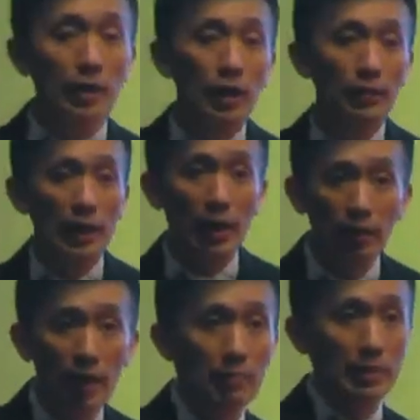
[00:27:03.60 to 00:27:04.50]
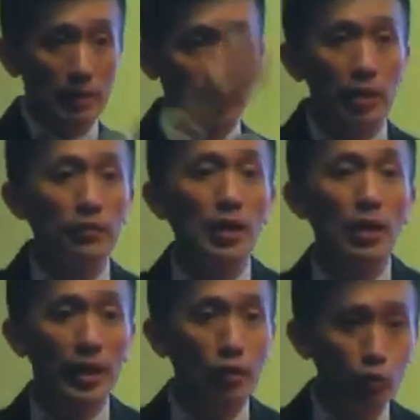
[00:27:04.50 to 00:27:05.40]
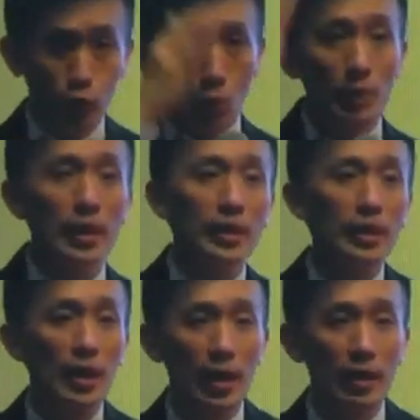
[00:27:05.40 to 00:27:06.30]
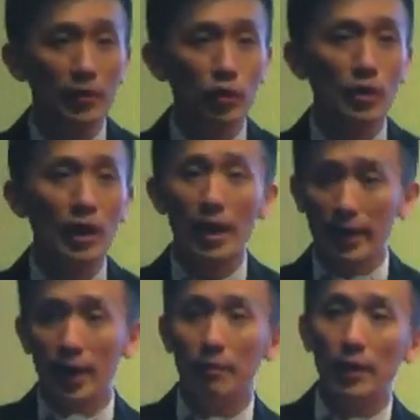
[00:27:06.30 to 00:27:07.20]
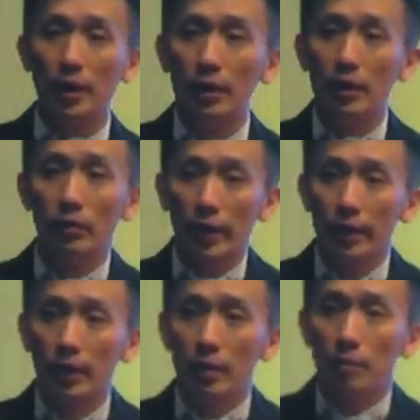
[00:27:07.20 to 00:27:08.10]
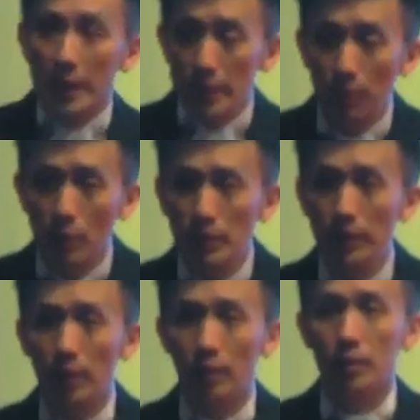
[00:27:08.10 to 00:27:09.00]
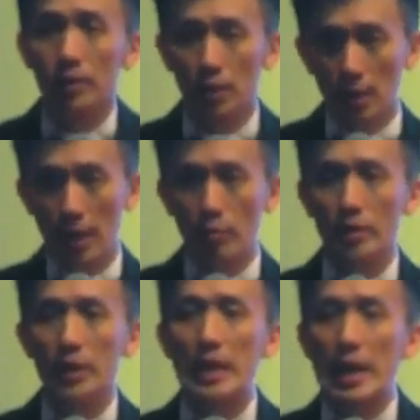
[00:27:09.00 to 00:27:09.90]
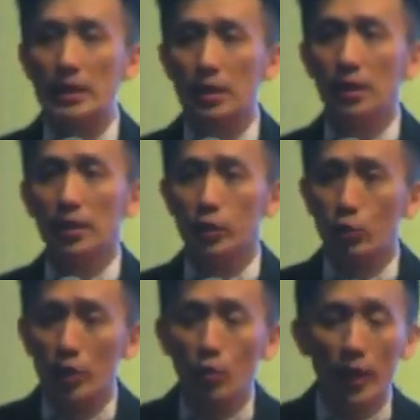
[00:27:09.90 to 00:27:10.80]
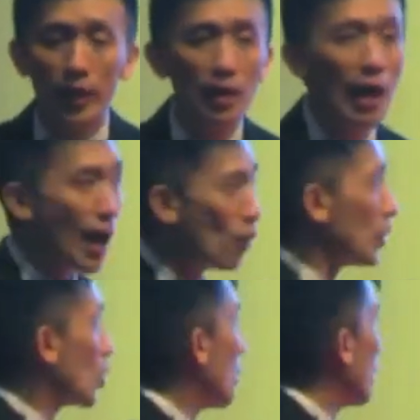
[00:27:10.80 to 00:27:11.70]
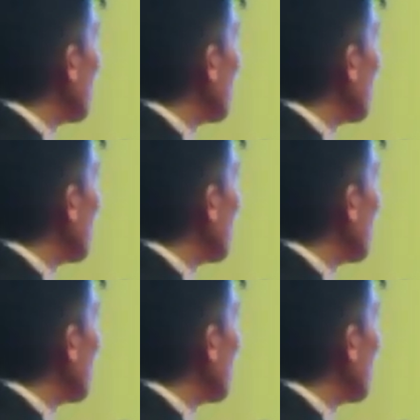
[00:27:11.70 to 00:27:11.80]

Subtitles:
life, right? Like myself now, I can do so many things that I never thought that I can, ma, right? But is it possible? I would say yes. It's only whether how we go about